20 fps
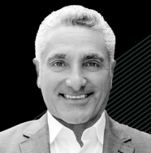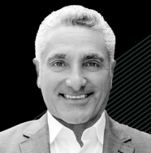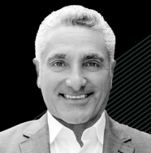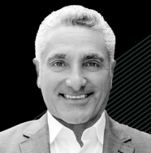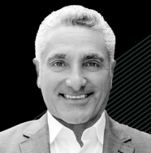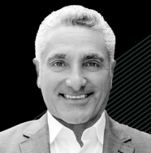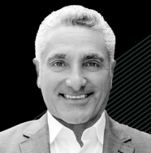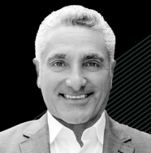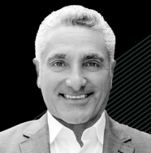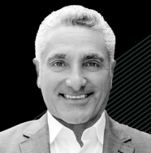
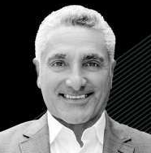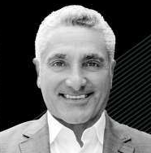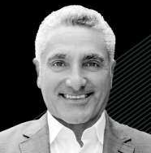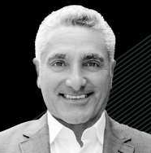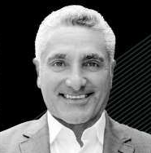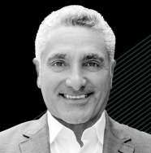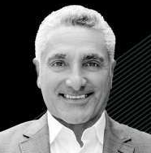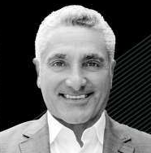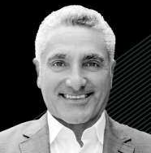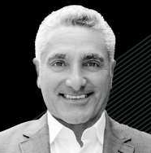
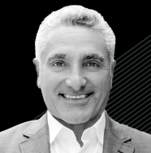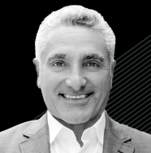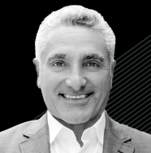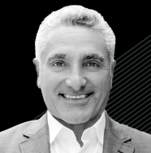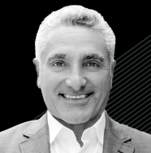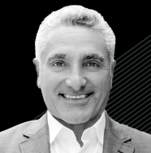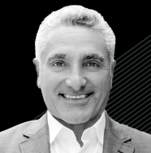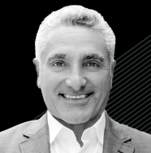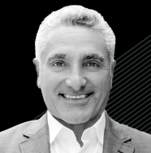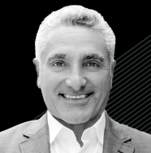
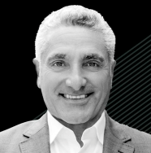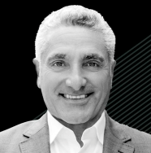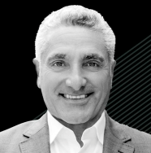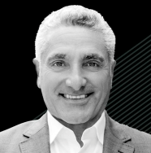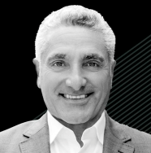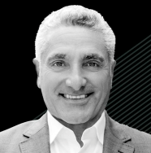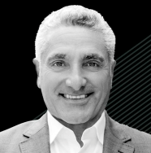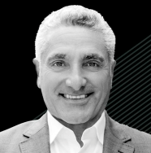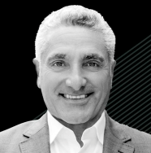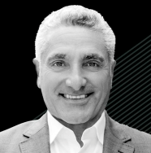
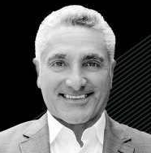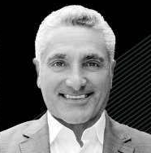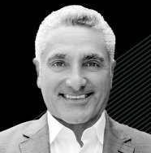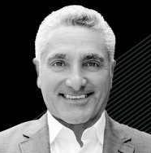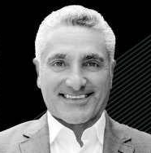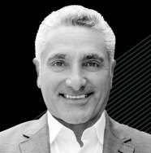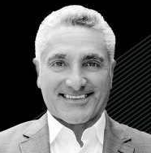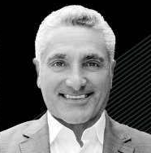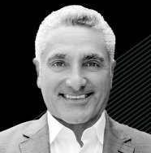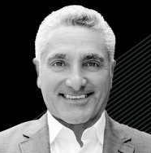
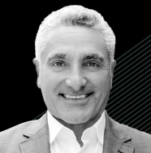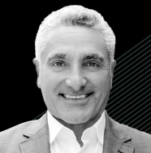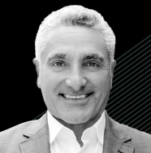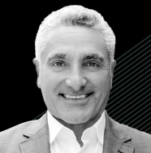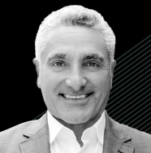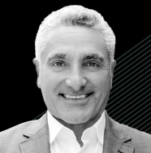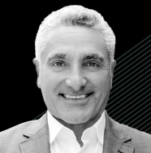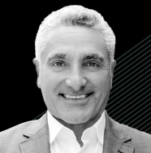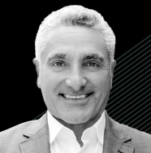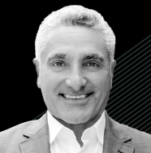
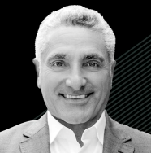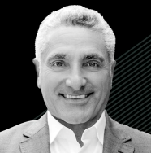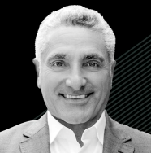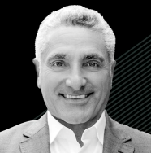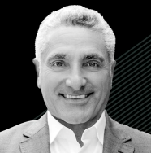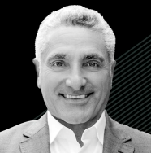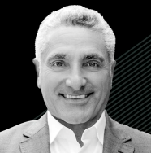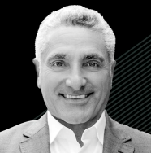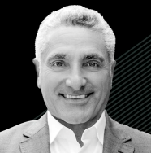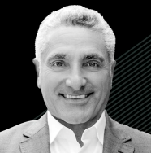
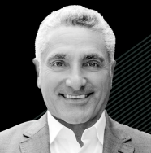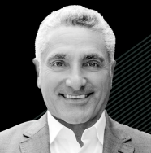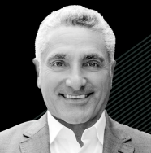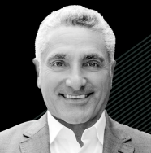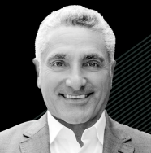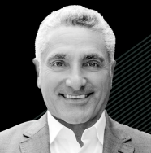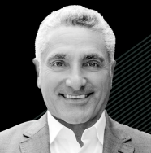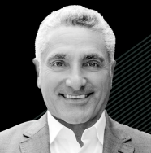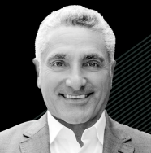[no speech]